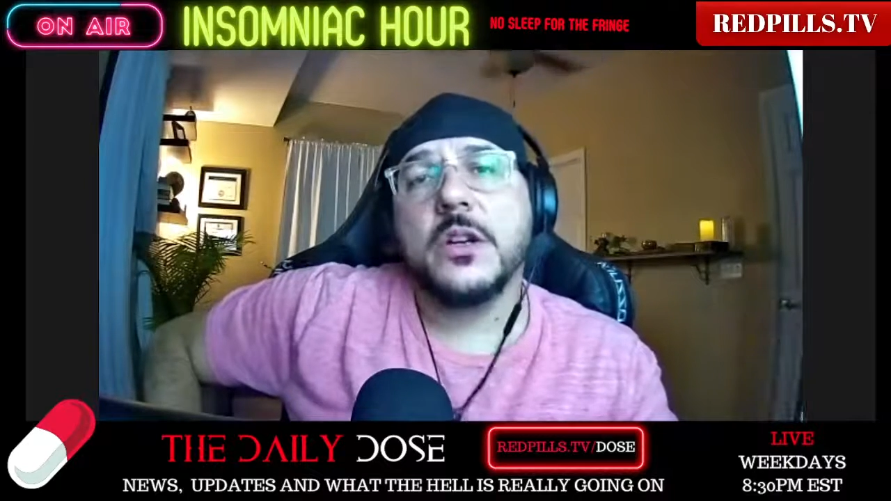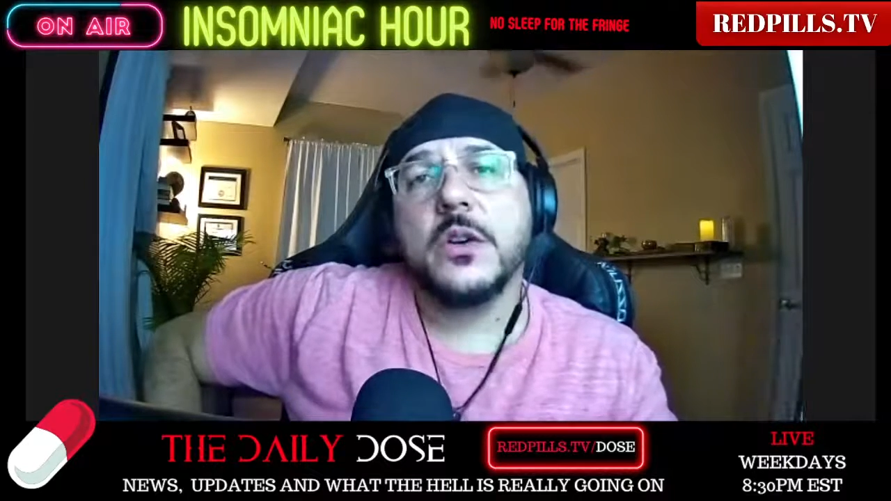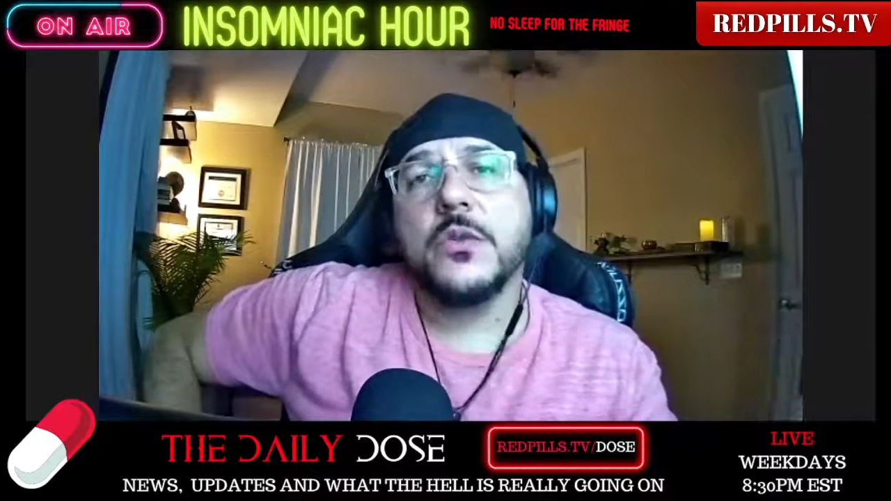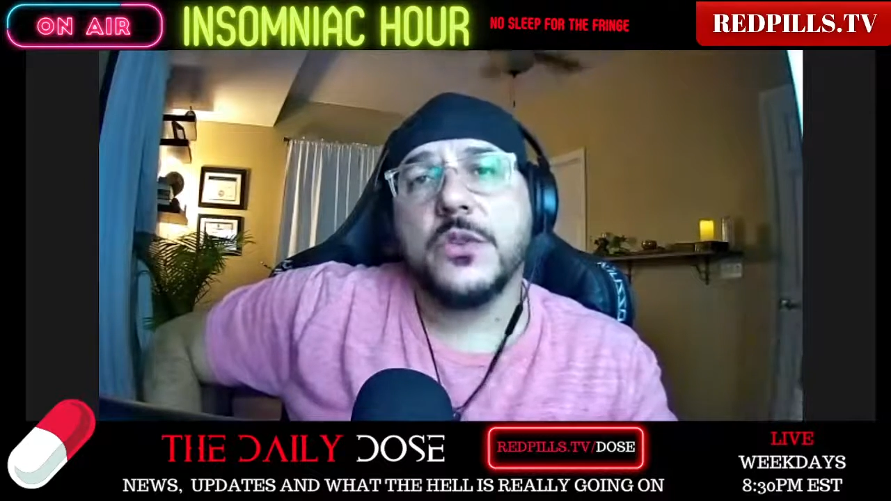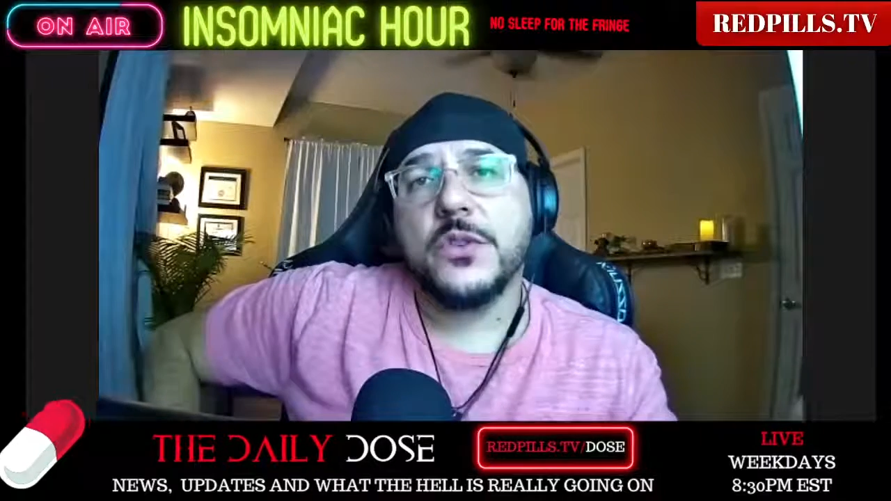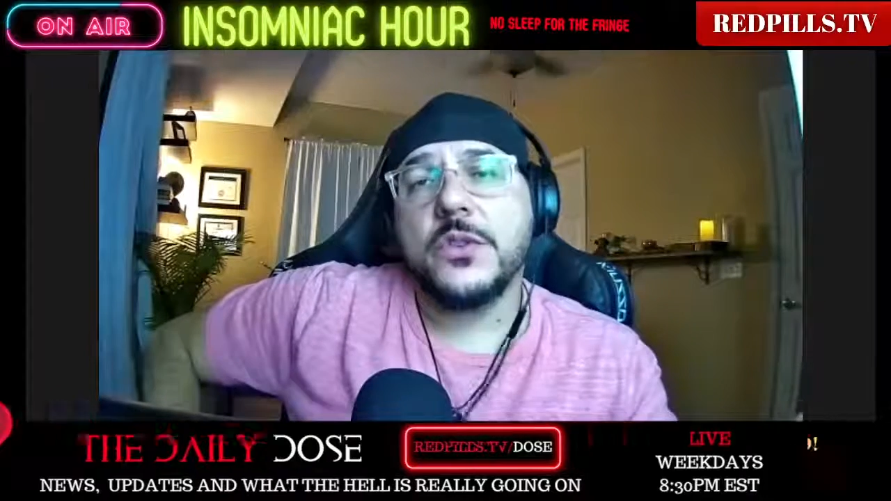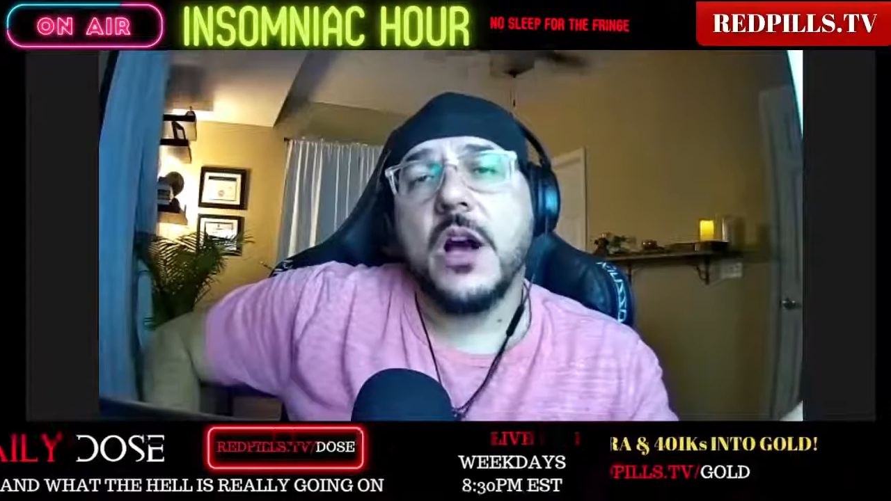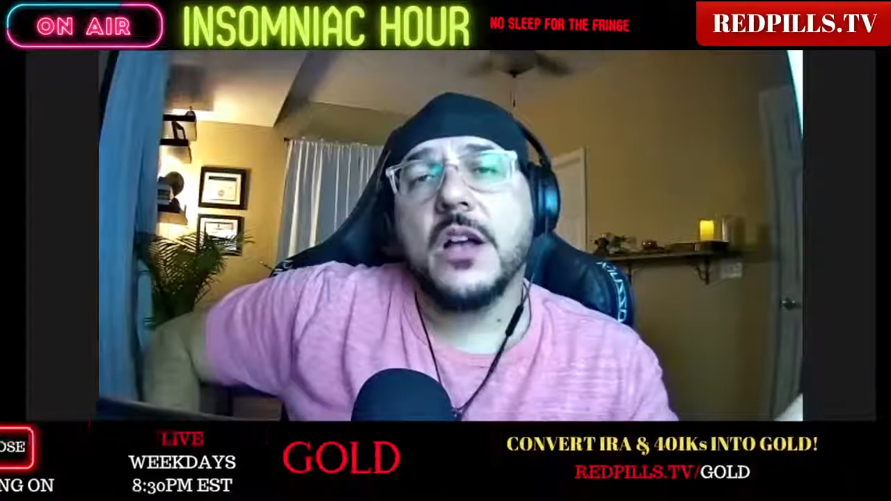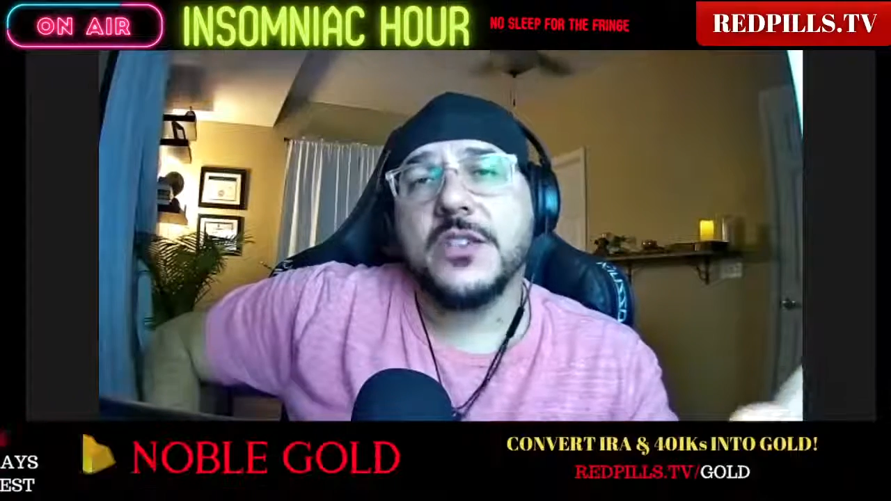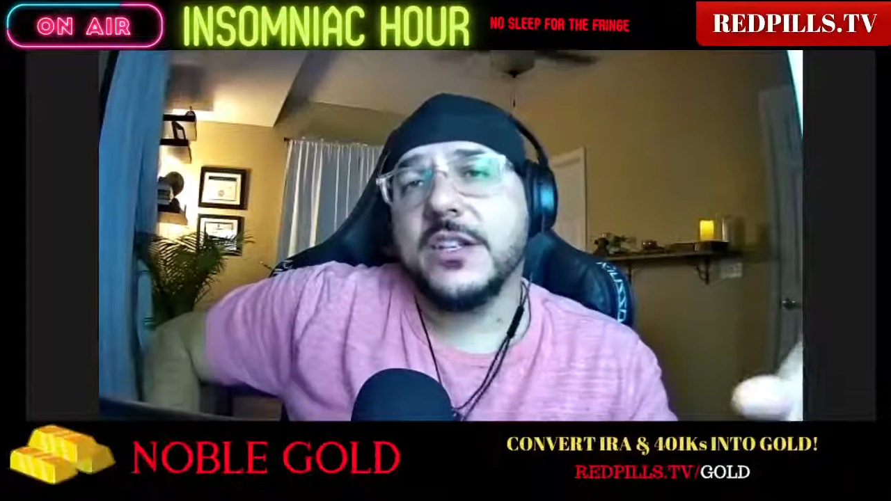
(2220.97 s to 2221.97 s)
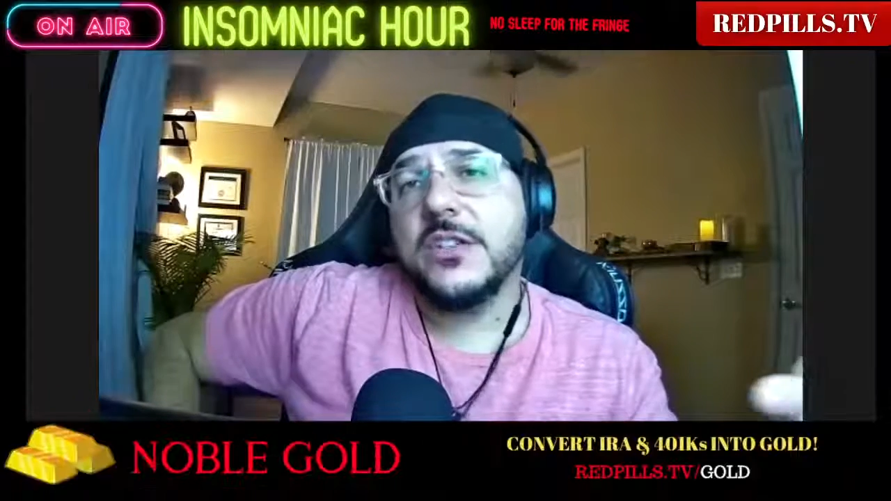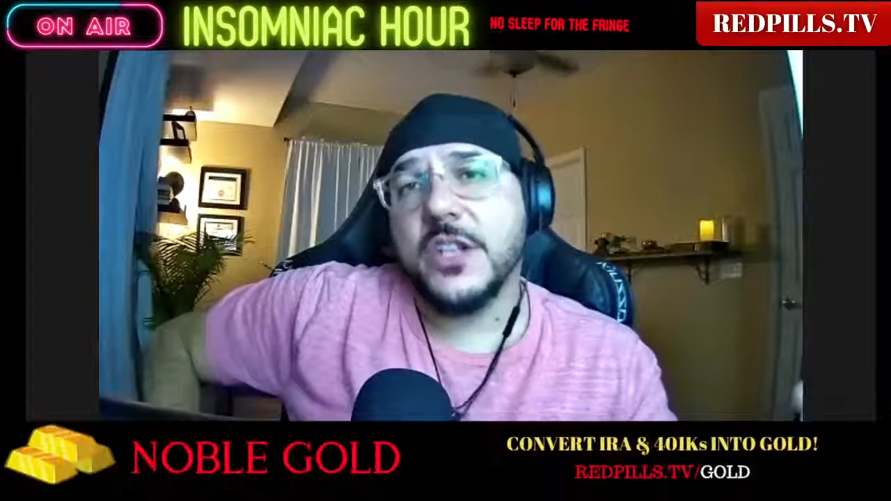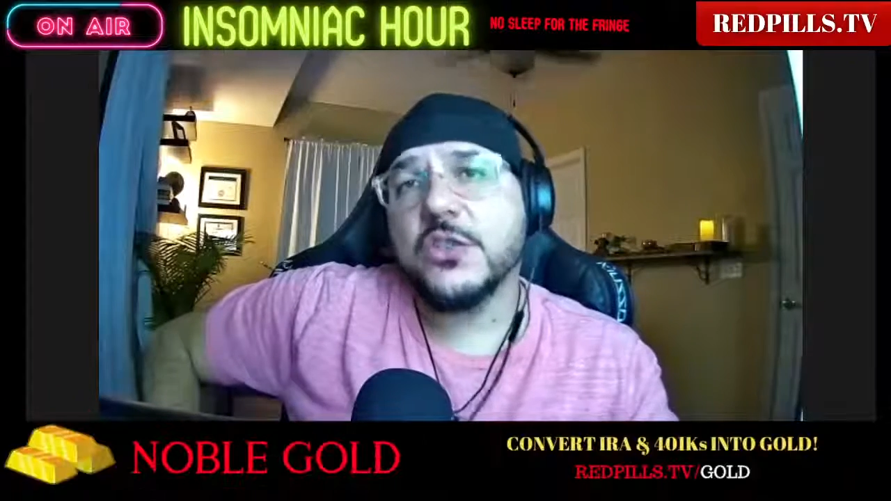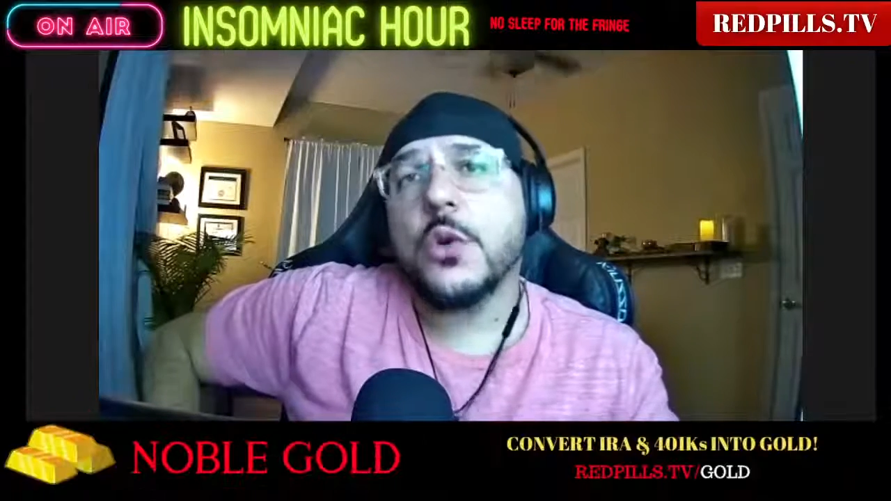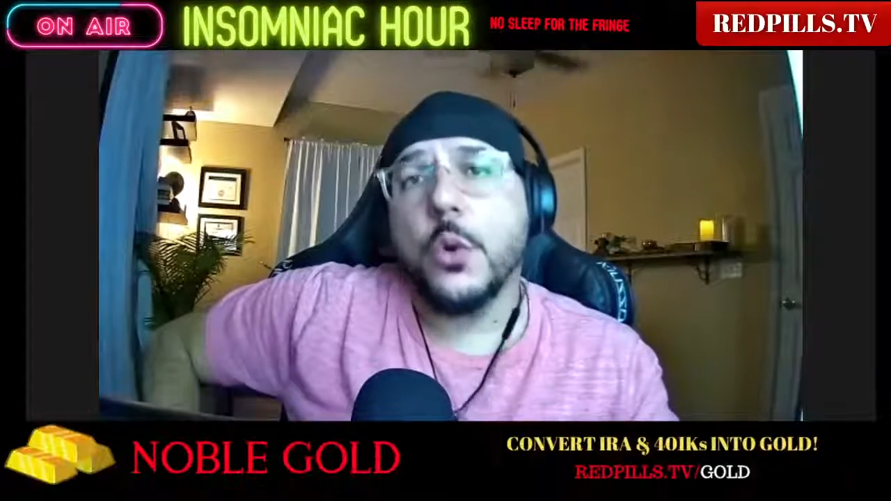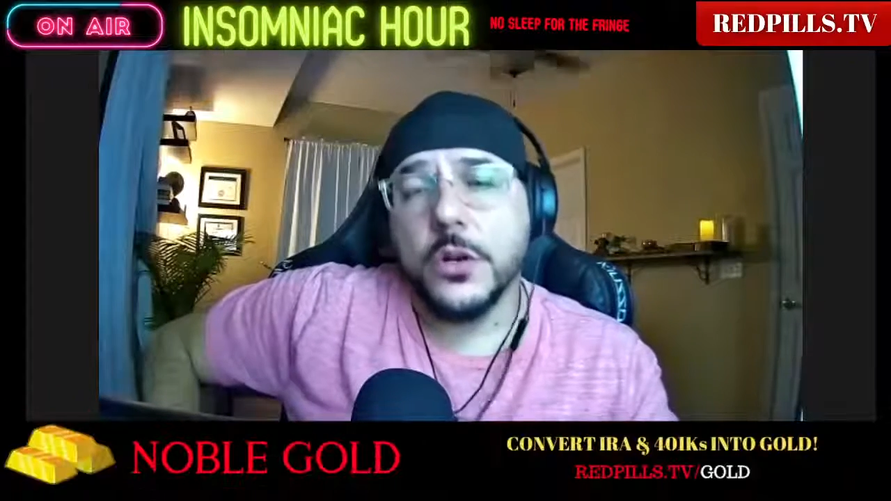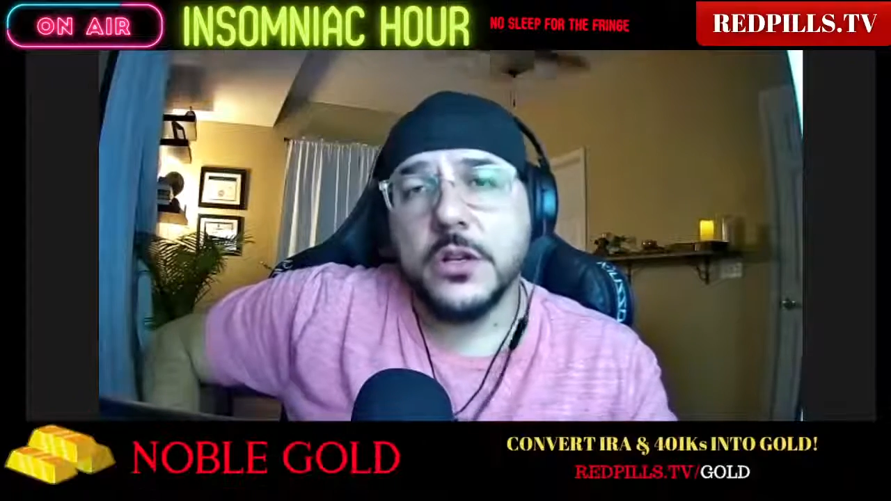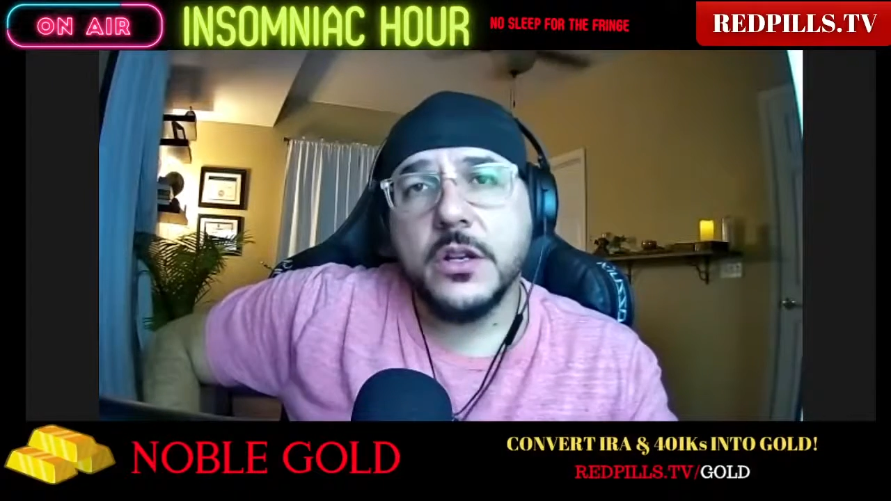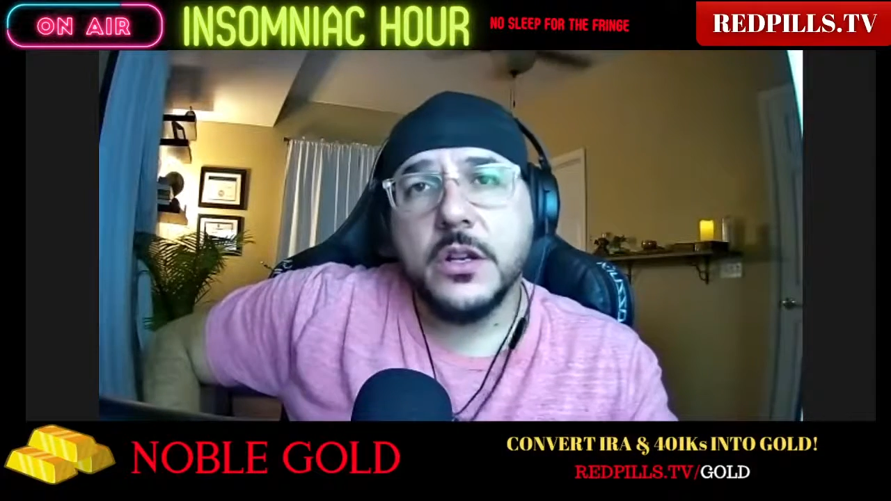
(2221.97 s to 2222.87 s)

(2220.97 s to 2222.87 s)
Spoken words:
for causing discord